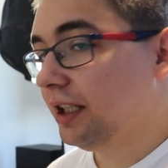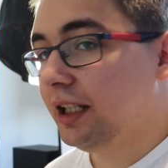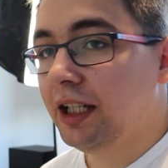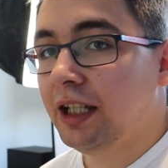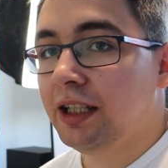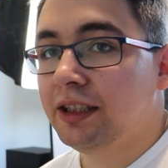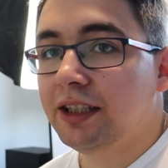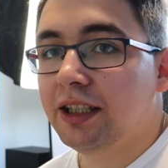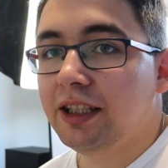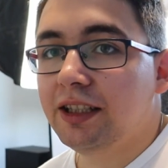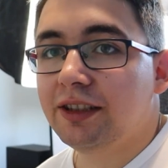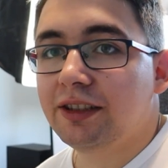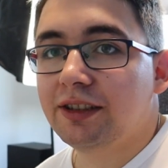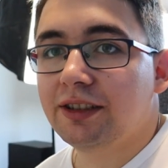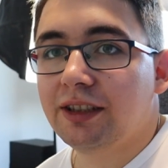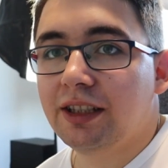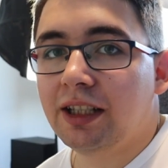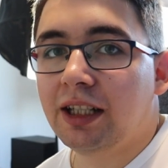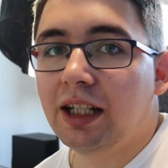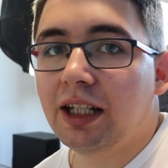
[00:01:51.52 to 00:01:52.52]
It
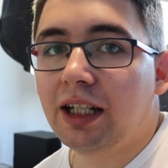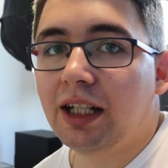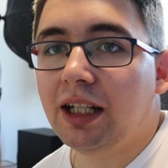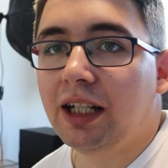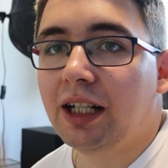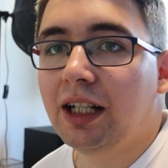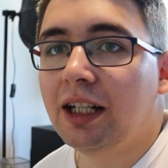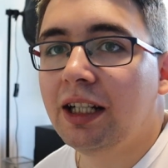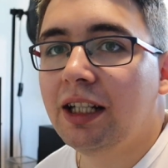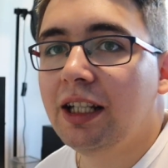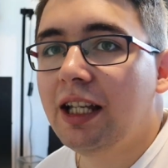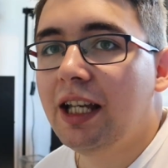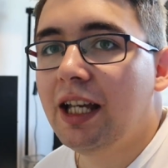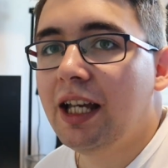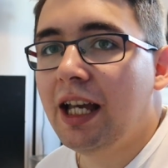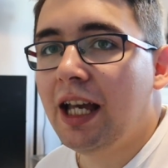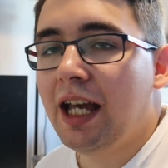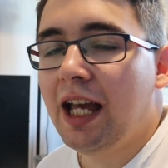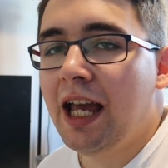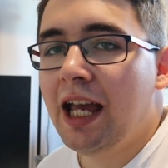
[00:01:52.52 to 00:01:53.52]
is a
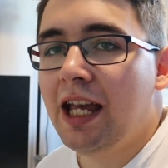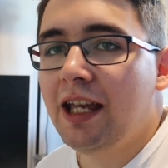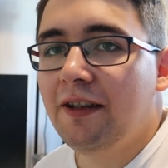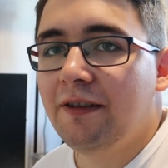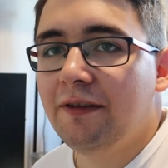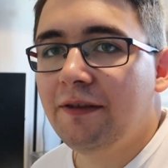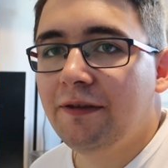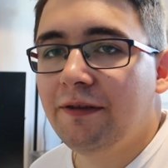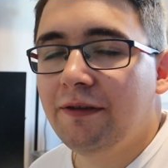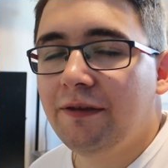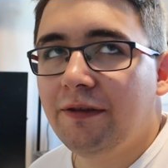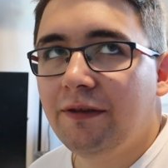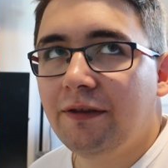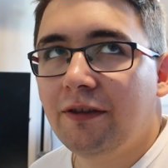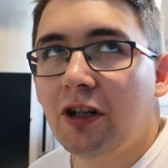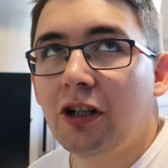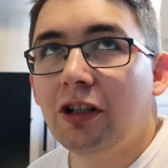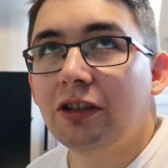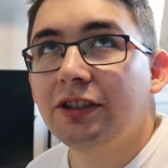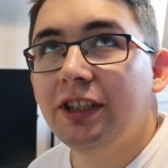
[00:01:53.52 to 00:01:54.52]

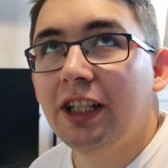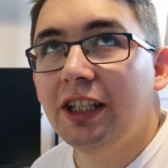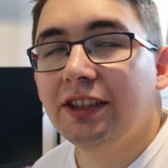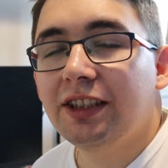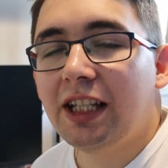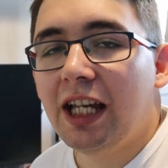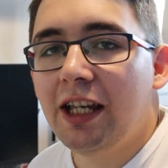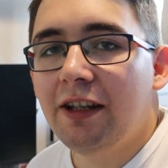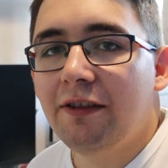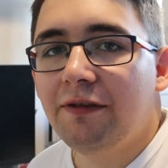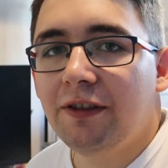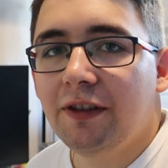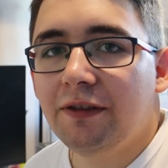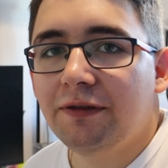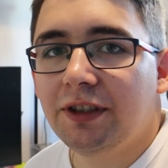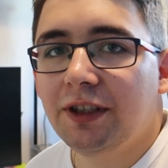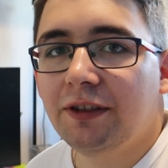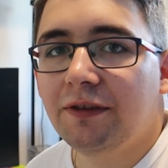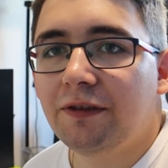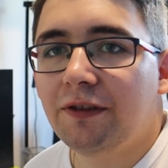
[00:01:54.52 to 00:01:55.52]
Cortex
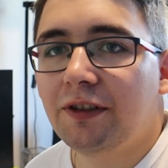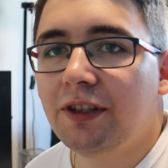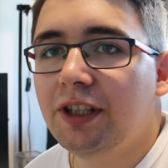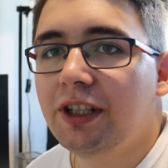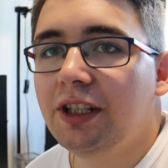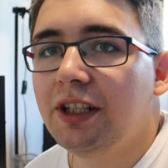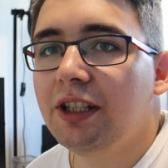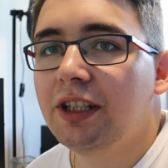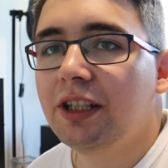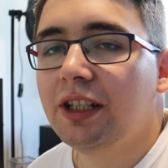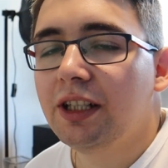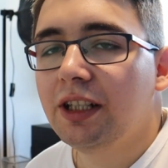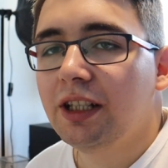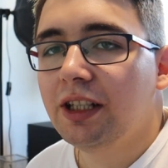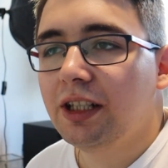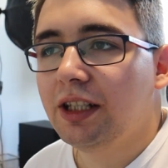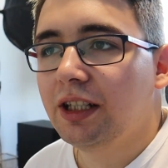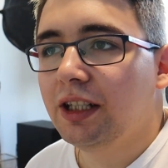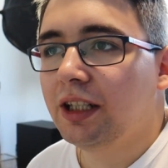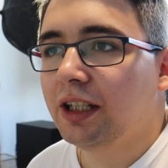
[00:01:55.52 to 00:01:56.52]
A53
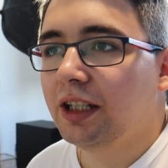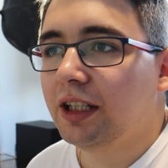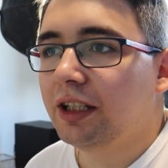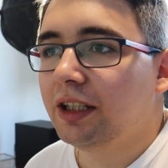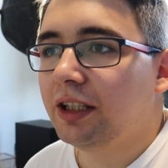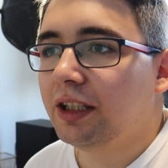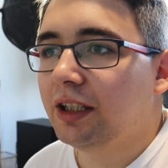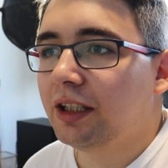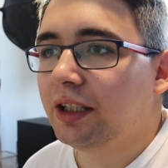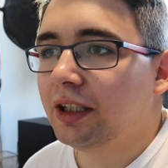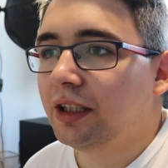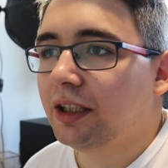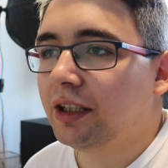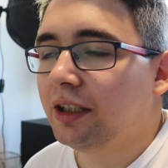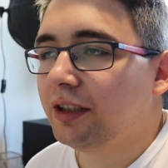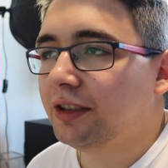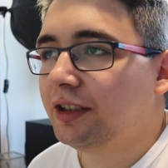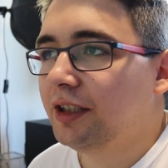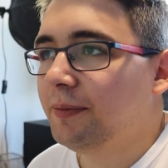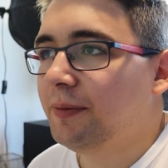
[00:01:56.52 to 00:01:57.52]

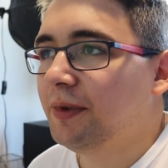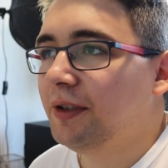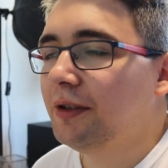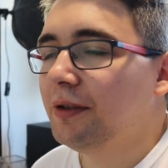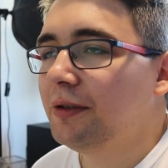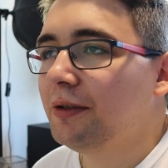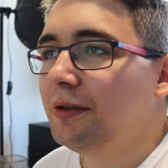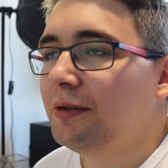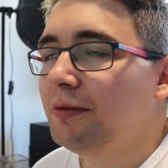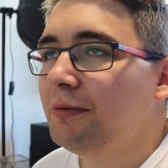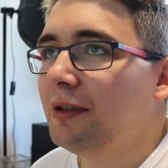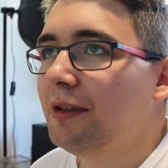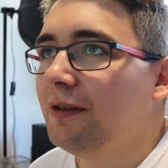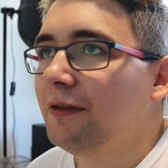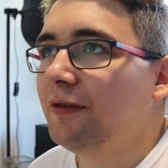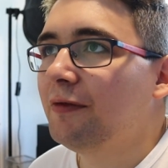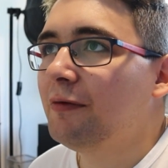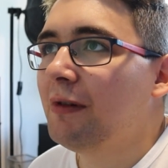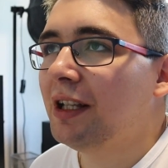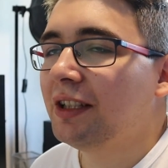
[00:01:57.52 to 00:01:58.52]
CPU
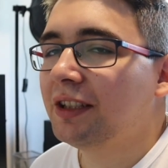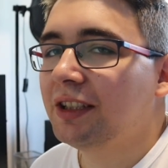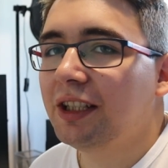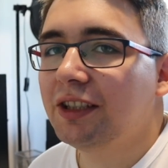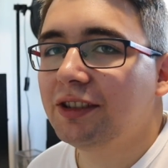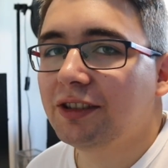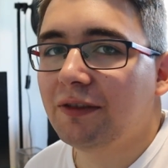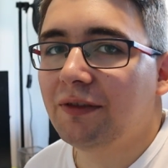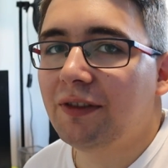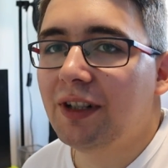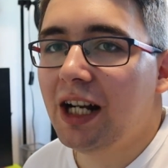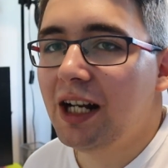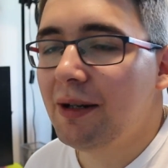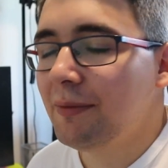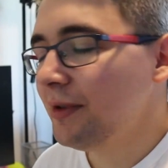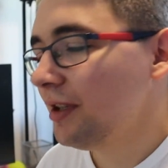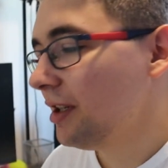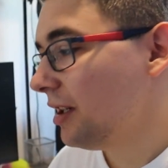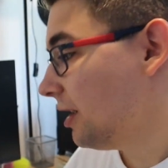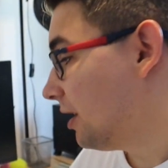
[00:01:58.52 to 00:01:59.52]
with 1 GB of
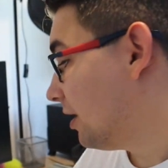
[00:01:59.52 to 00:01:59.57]
RAM